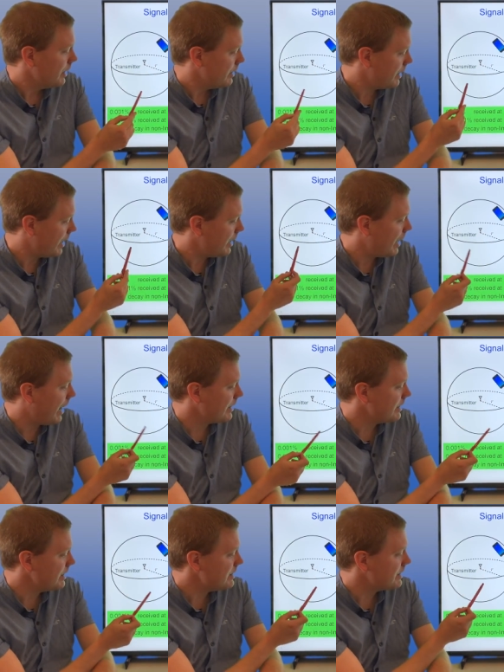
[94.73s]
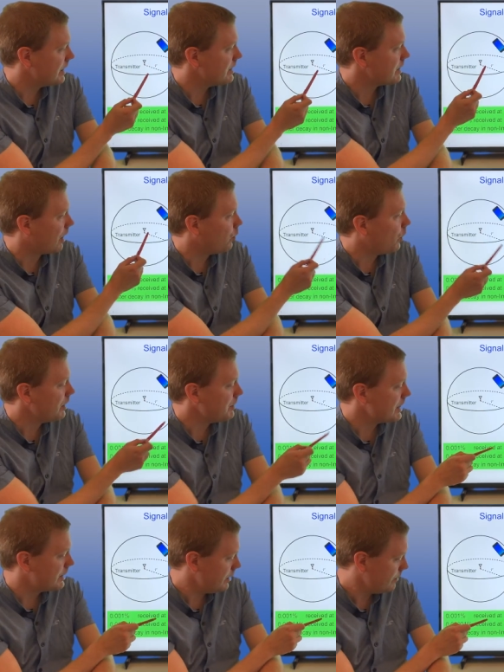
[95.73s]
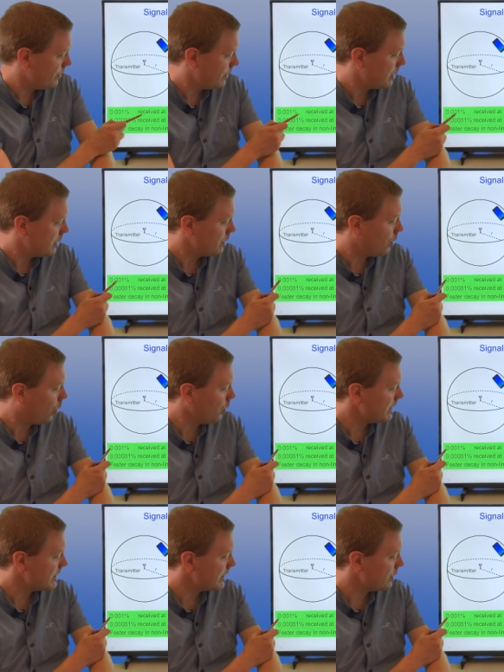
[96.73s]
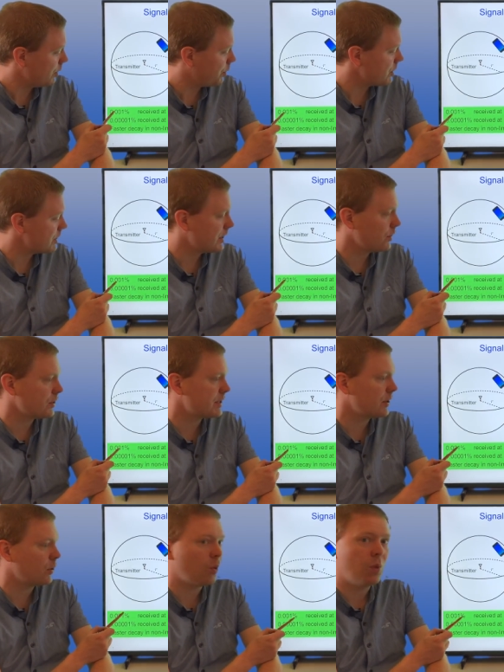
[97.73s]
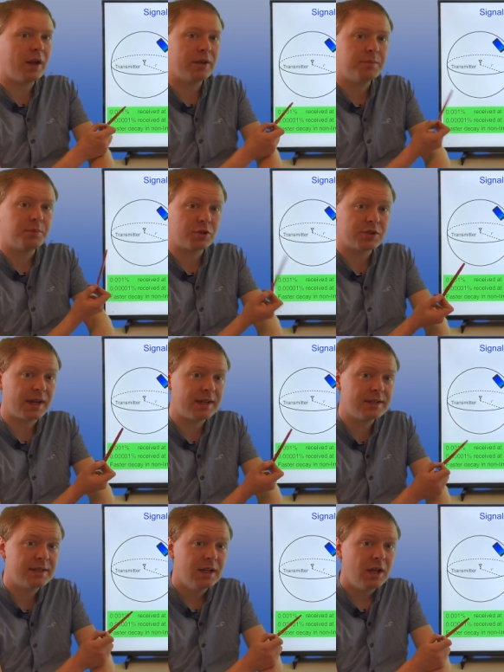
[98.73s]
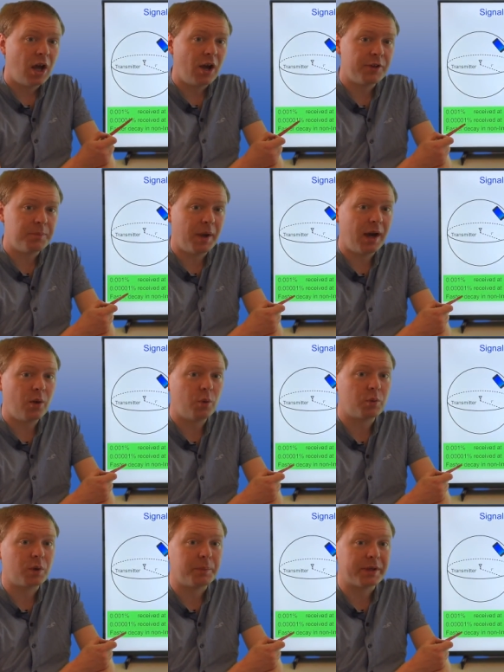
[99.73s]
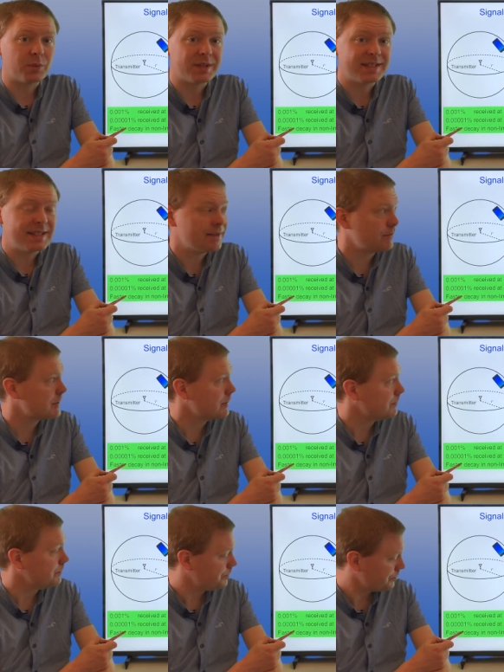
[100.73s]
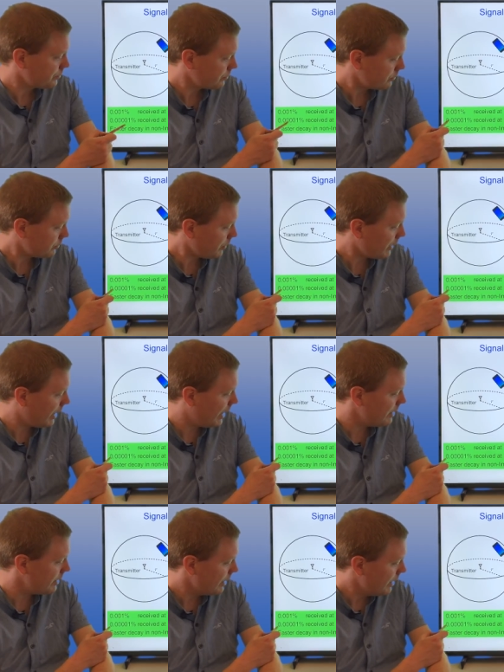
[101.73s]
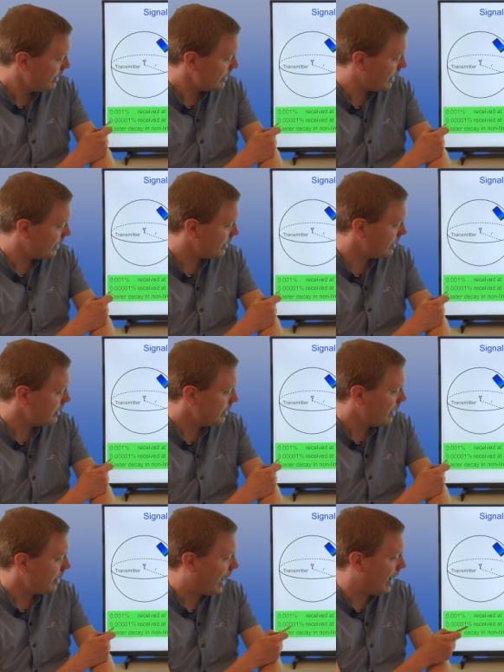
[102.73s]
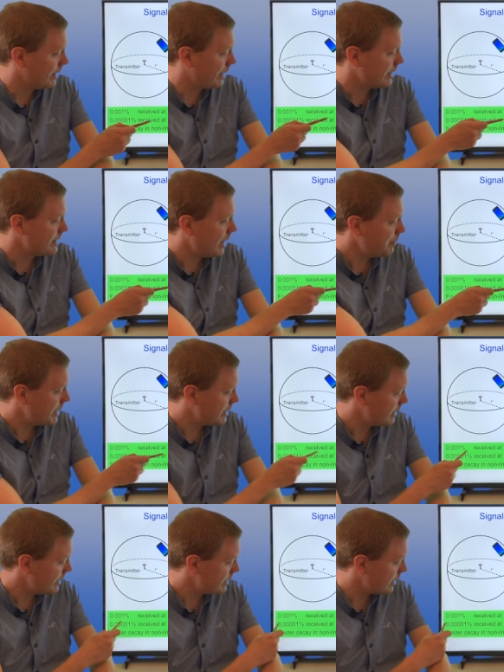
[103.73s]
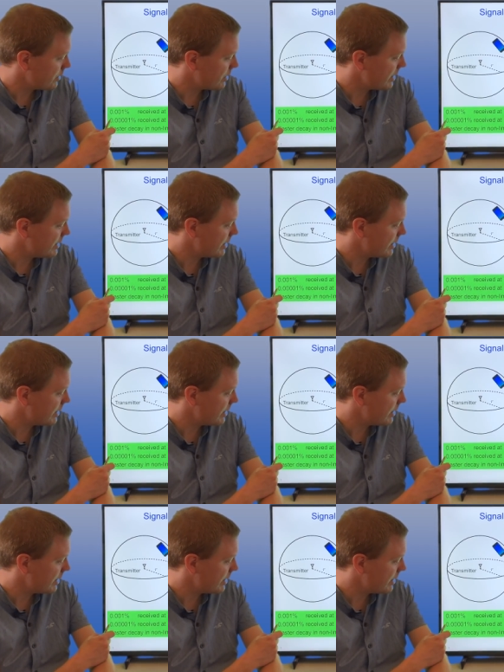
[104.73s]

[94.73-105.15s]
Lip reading: then at the distance of 1 meter, only 0.001% of the power will be received. And then at a 10 meter distance, it's